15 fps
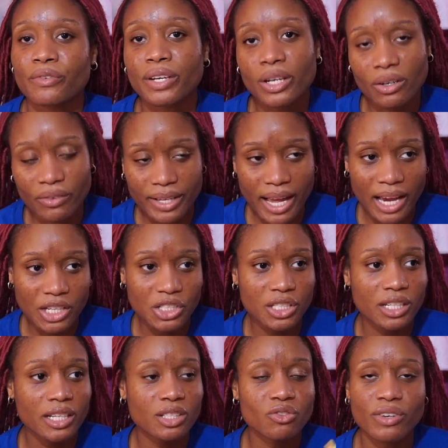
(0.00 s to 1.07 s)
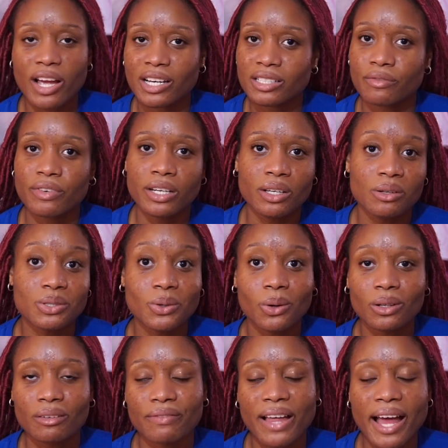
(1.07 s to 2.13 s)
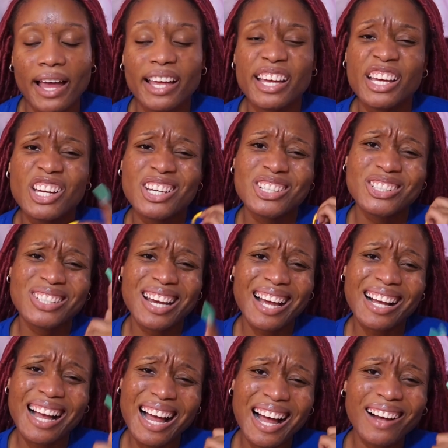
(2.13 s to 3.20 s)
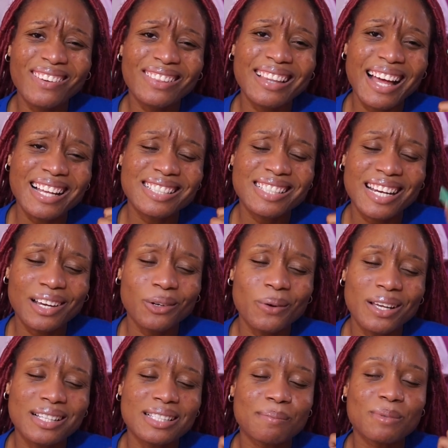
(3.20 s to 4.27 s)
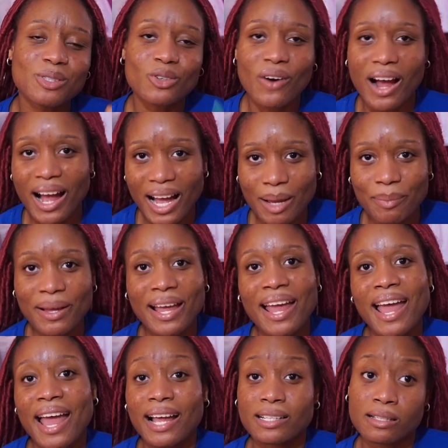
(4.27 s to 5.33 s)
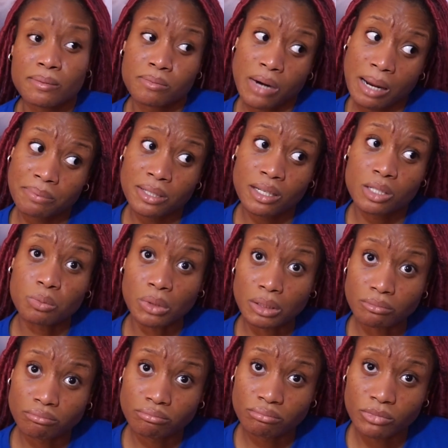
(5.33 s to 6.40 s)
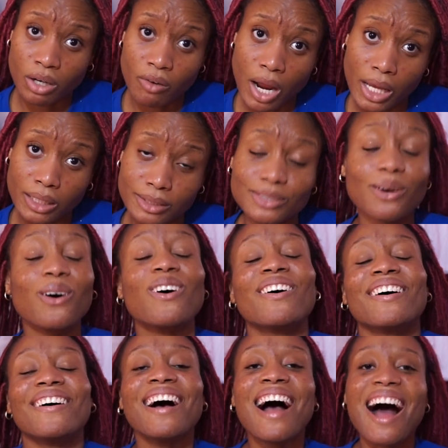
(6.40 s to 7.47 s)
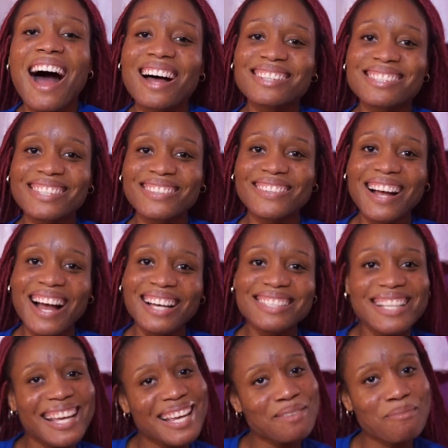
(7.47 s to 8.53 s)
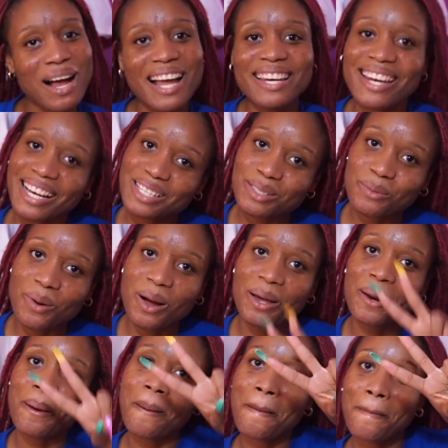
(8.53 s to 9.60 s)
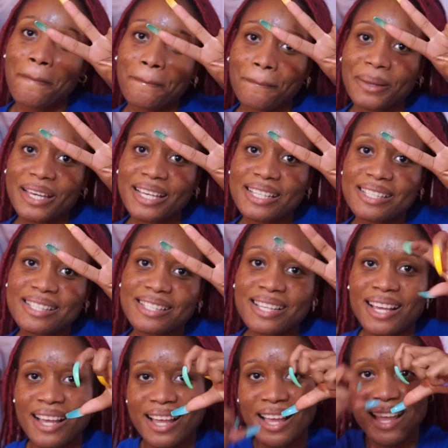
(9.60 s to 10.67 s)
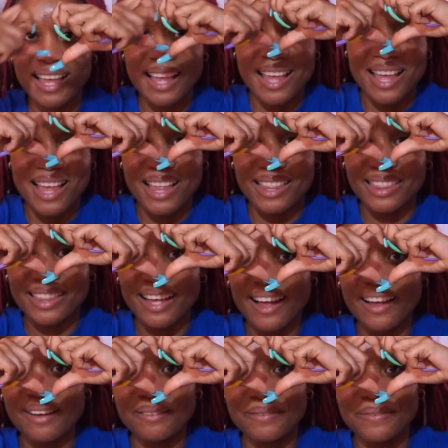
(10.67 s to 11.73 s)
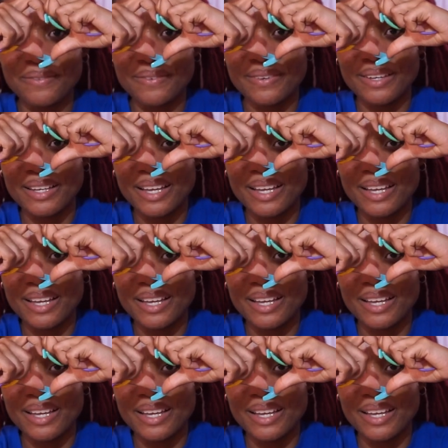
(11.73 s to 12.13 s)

video reactions, reaction videos, all of that. Check out that channel and subscribe, and subscribe to this one. All right, so I'll see you guys in my next one. Peace, love.